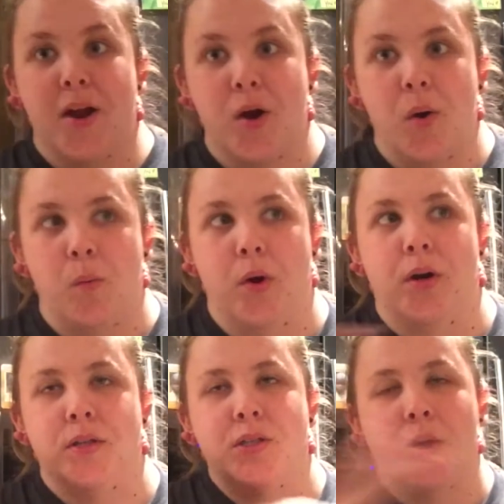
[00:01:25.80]
There
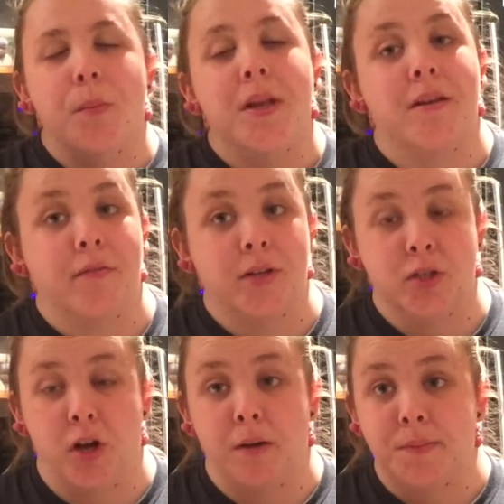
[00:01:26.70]
were so many different
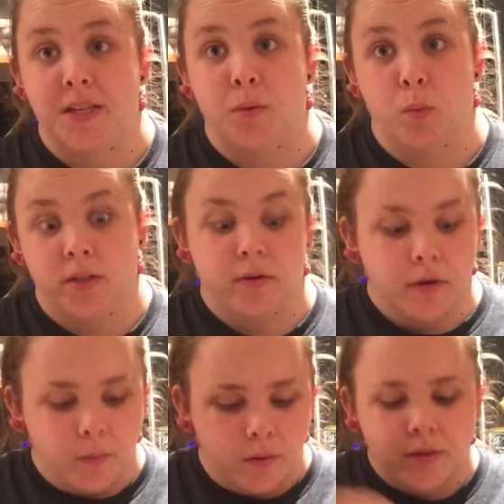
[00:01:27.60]
shops in
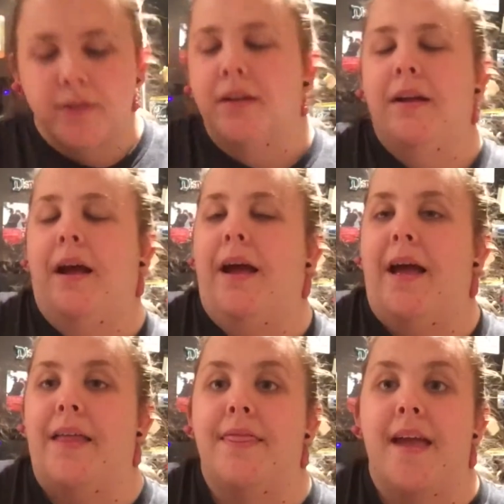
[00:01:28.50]
Wizarding World,
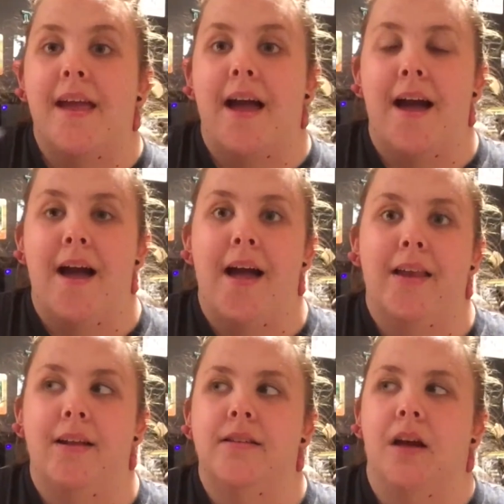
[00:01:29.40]
and they
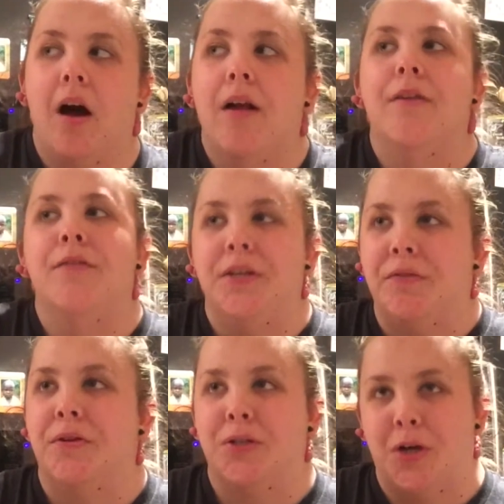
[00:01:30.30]
had a ton of the
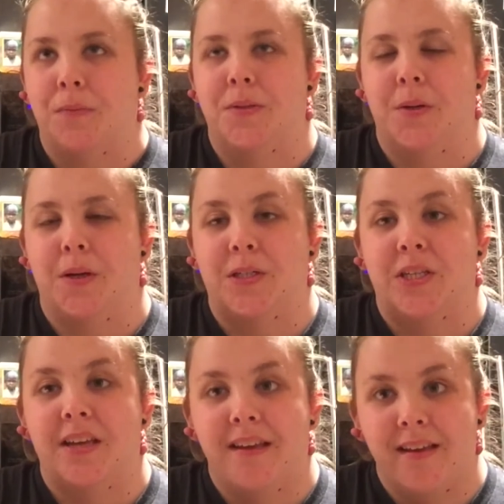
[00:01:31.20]
different shops that are
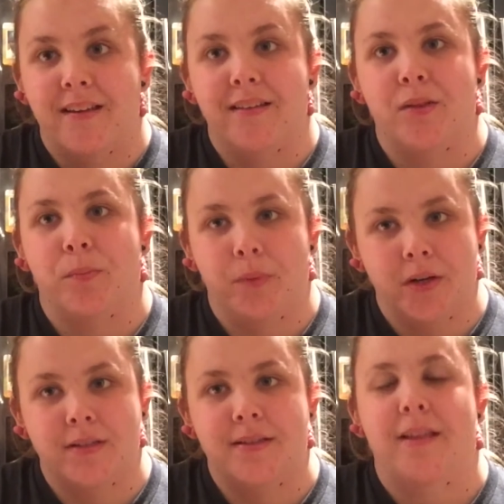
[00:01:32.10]
actually in the
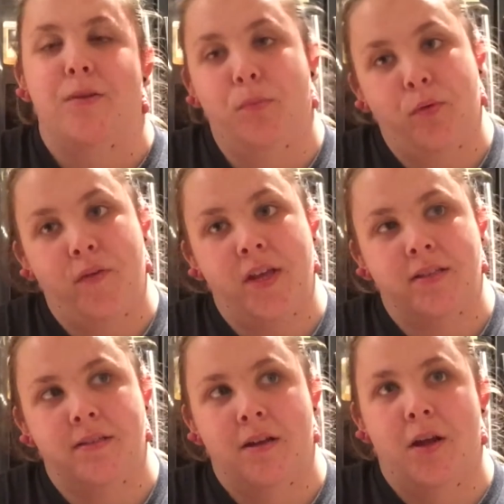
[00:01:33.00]
books and the
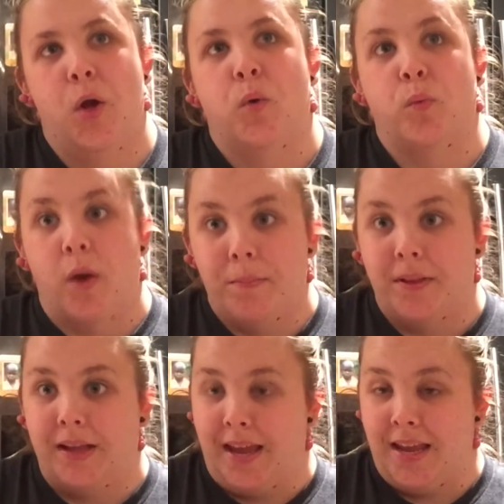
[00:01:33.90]
movies
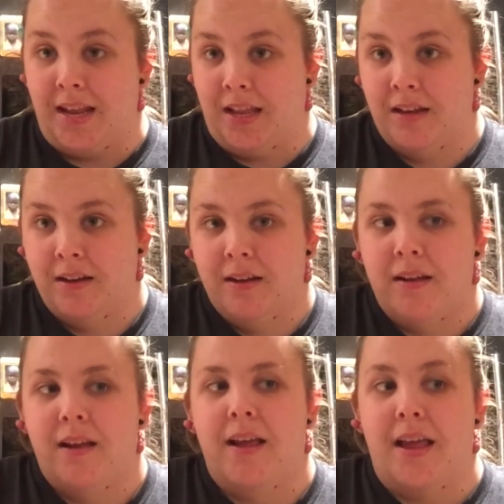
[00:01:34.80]
replicated
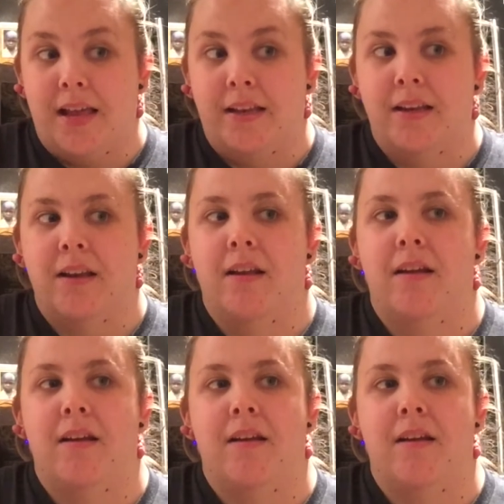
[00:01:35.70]
in